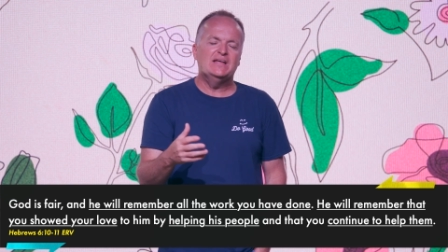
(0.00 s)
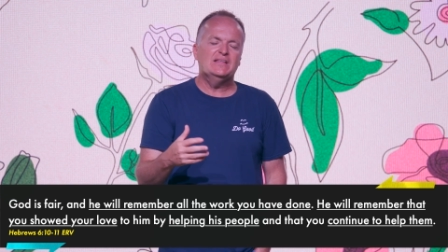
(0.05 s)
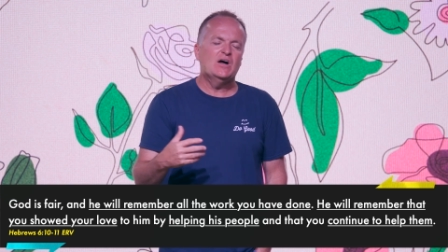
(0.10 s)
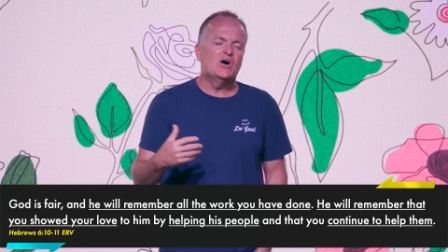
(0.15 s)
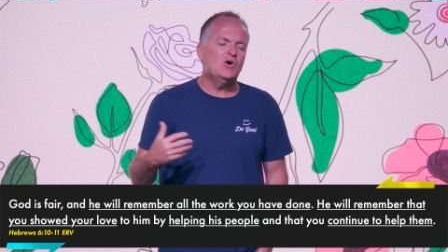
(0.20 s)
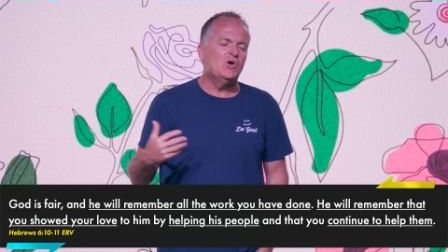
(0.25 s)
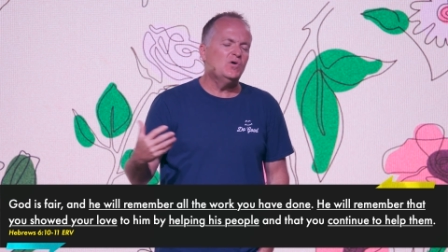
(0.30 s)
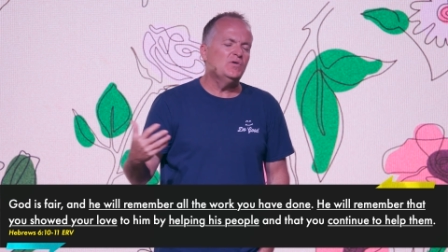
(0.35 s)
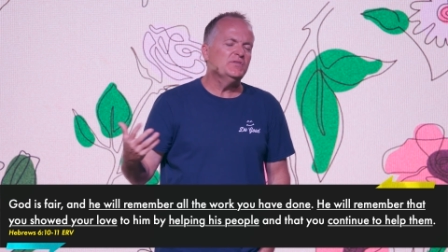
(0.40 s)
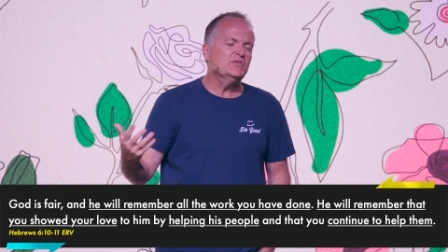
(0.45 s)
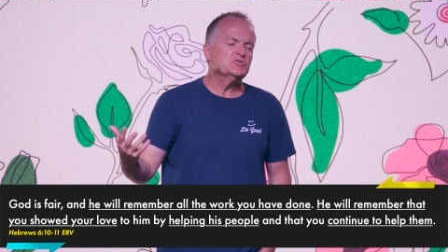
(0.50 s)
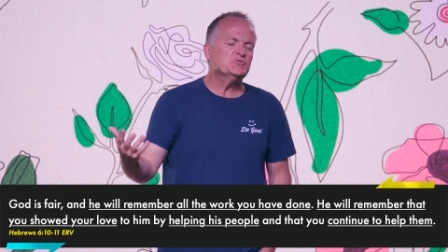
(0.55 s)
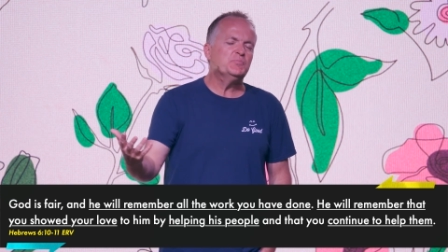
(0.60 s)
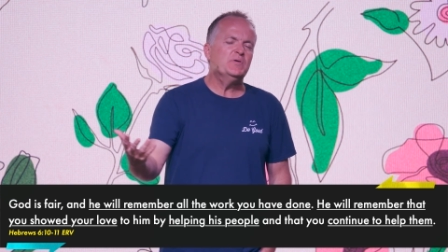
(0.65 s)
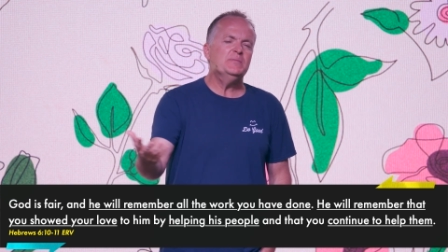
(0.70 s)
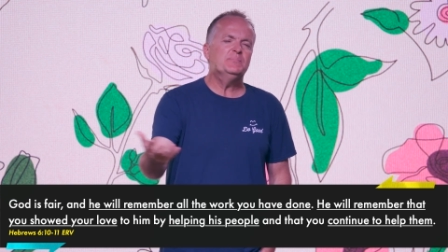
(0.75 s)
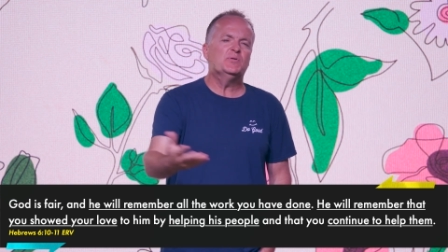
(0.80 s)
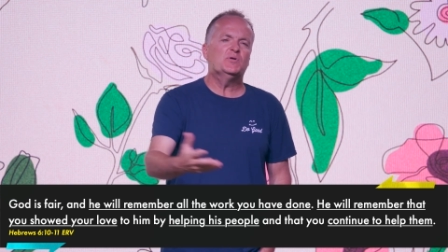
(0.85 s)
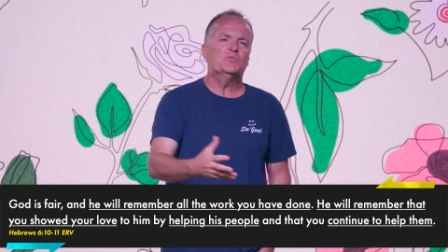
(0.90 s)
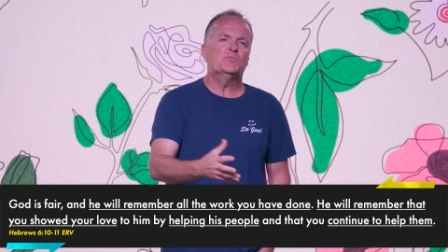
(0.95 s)
All those
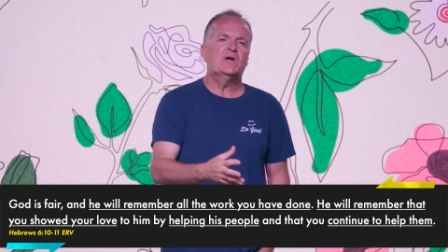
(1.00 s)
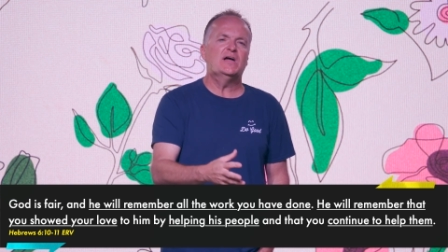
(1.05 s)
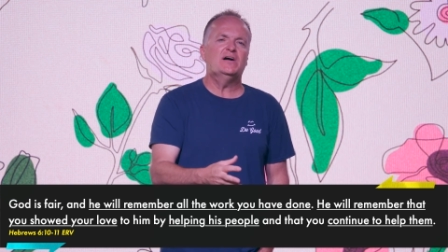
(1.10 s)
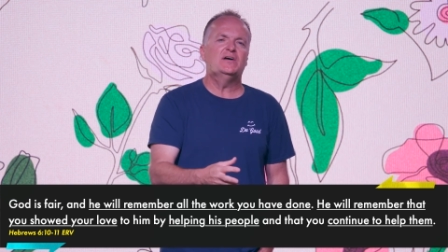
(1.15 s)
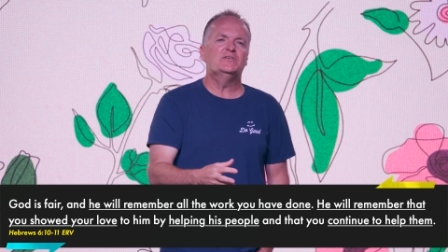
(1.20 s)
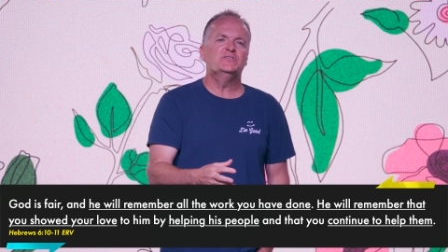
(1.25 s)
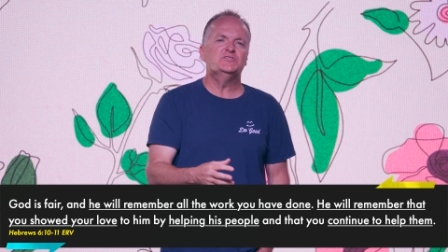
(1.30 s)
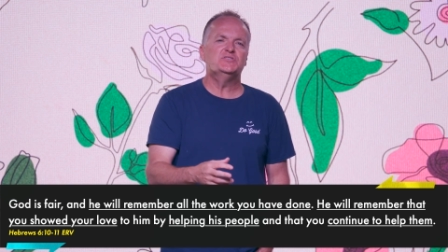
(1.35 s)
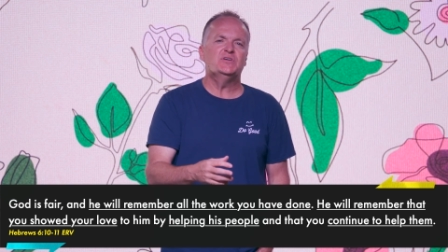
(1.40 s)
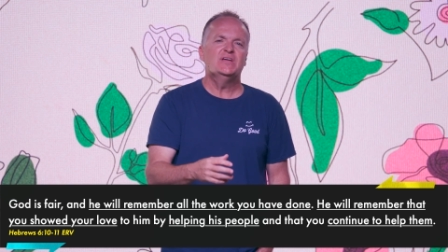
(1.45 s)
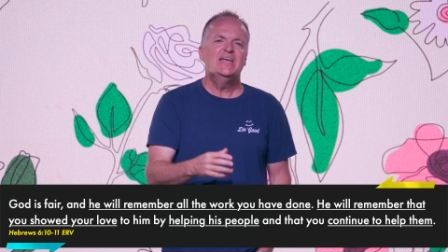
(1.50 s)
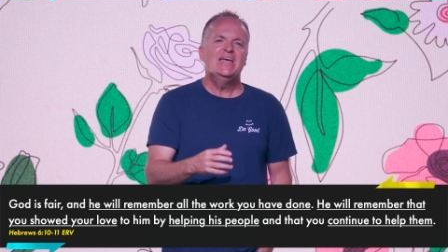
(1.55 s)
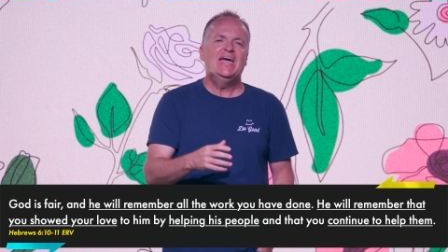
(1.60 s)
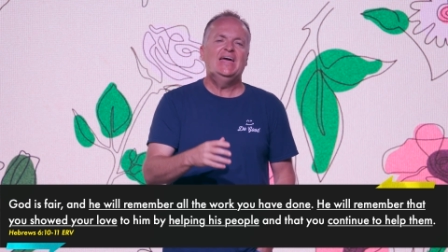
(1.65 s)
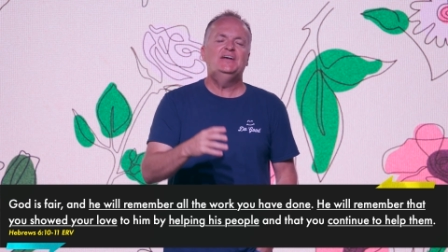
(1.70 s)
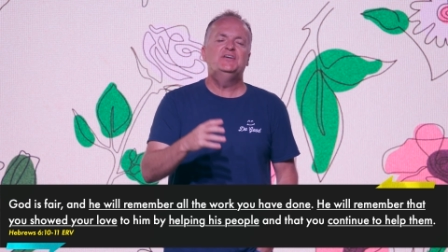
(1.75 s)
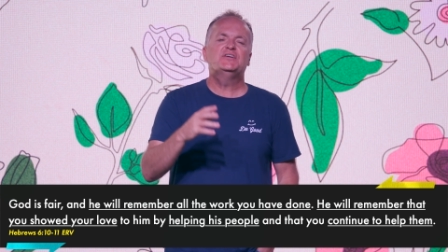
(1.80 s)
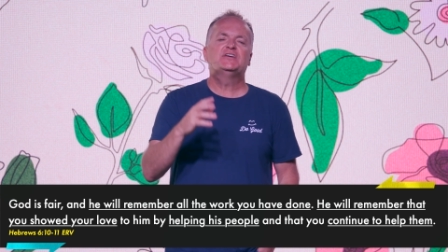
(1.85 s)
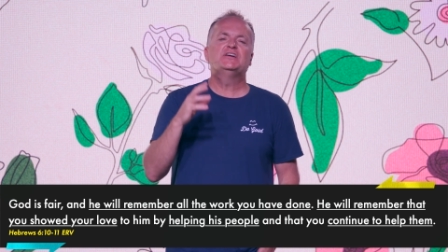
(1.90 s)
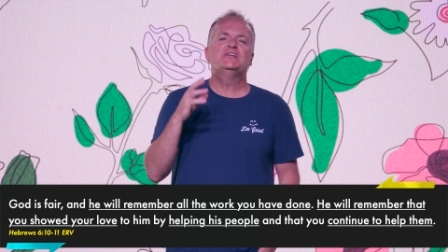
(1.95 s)
people around you,
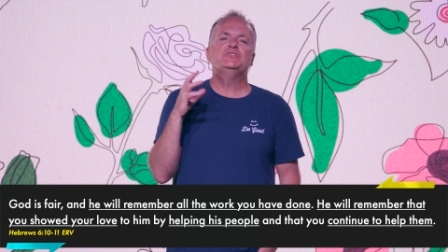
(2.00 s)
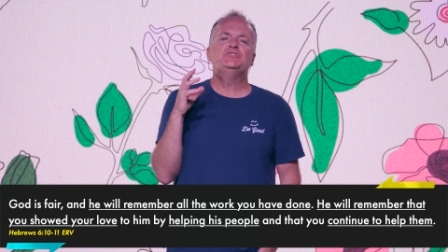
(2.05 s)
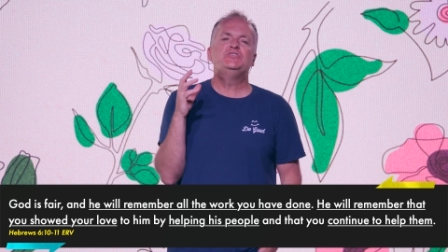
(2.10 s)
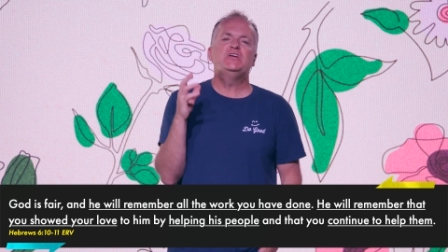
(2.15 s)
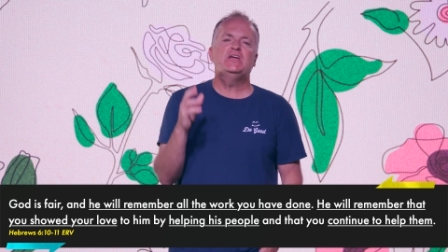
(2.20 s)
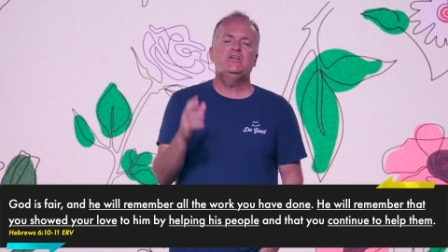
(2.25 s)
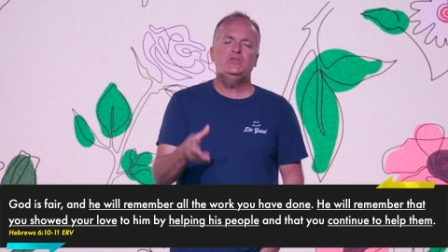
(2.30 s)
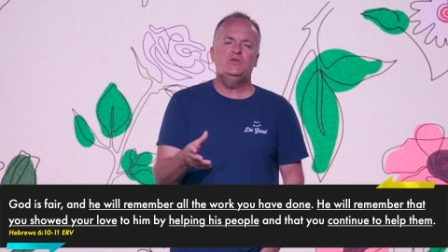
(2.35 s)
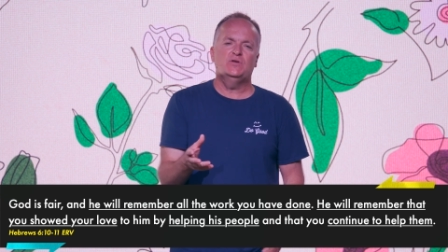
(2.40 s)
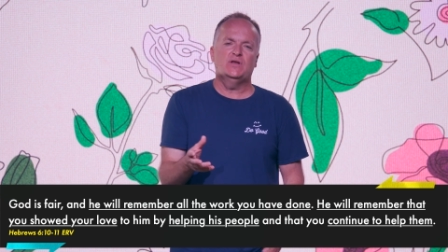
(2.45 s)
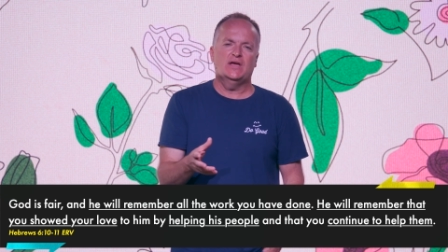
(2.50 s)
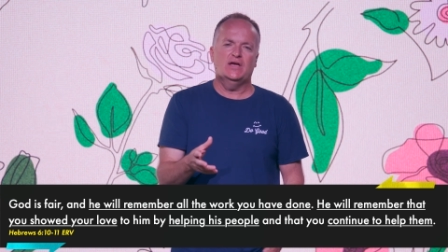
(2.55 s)
and to continue to